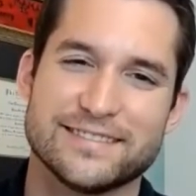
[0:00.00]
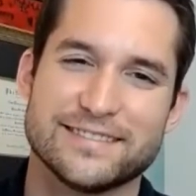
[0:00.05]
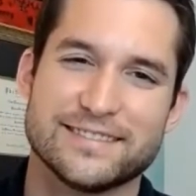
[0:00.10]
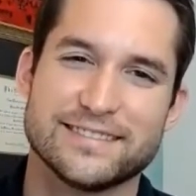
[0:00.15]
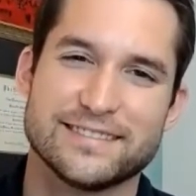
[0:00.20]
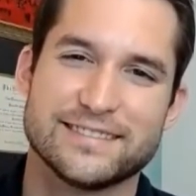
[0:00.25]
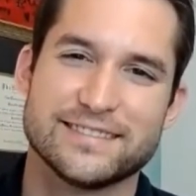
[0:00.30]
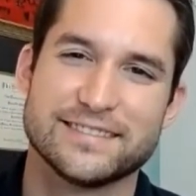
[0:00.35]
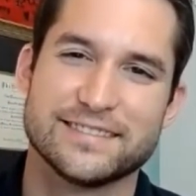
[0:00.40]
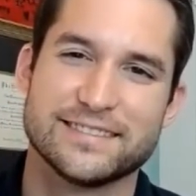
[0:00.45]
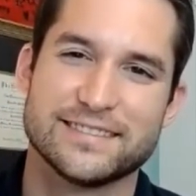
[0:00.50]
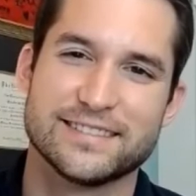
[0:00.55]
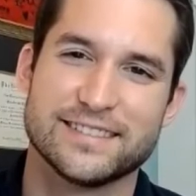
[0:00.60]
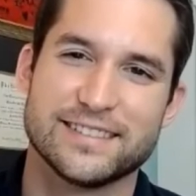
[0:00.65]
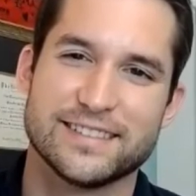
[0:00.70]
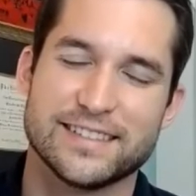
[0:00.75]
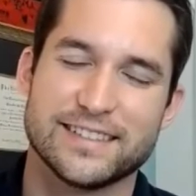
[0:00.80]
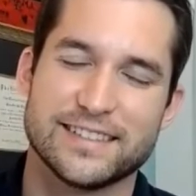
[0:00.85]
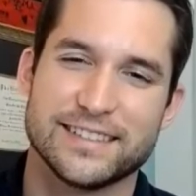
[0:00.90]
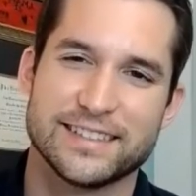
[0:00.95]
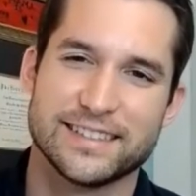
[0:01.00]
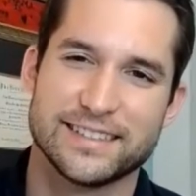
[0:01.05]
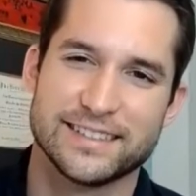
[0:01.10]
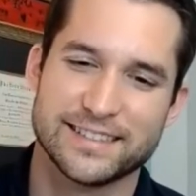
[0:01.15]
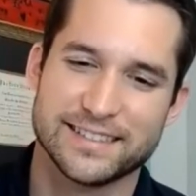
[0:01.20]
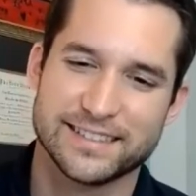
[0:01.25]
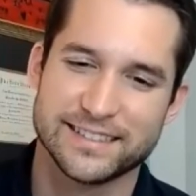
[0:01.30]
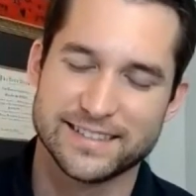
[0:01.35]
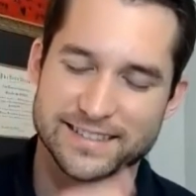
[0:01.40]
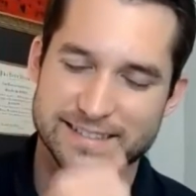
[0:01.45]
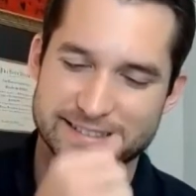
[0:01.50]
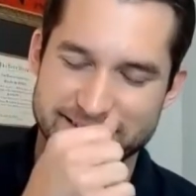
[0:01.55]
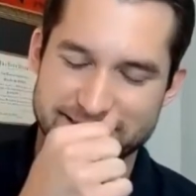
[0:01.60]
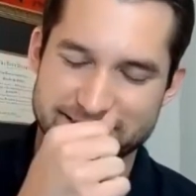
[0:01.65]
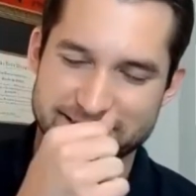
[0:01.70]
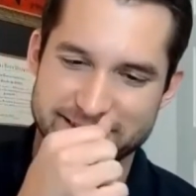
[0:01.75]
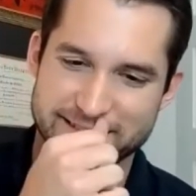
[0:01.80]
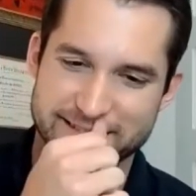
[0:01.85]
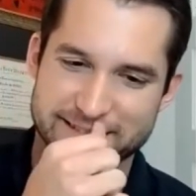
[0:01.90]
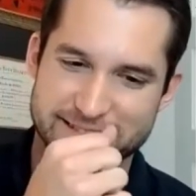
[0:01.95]

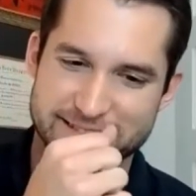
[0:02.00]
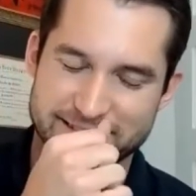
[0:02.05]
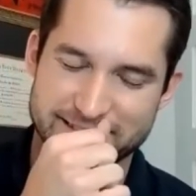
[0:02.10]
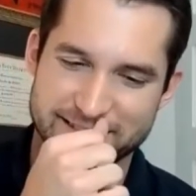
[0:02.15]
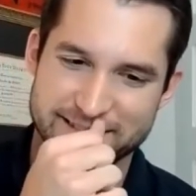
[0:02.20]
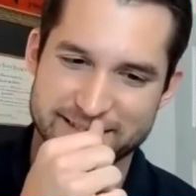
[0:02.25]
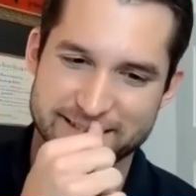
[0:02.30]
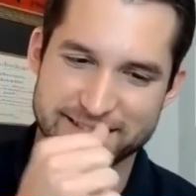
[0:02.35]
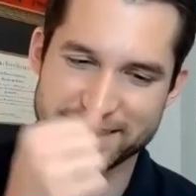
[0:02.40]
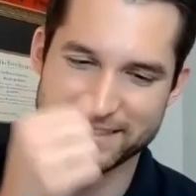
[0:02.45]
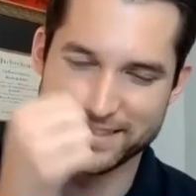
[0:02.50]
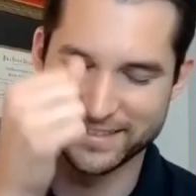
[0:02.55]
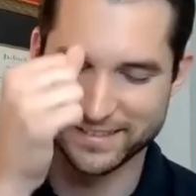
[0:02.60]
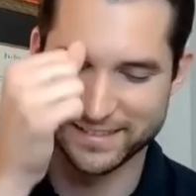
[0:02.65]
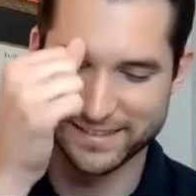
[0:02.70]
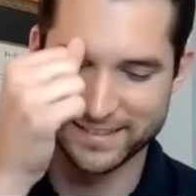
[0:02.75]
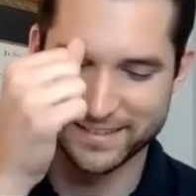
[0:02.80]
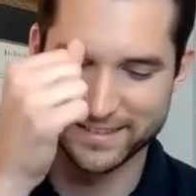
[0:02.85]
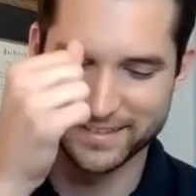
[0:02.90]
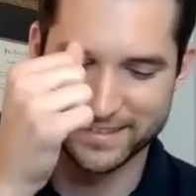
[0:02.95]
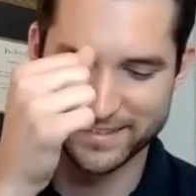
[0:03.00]
[no speech]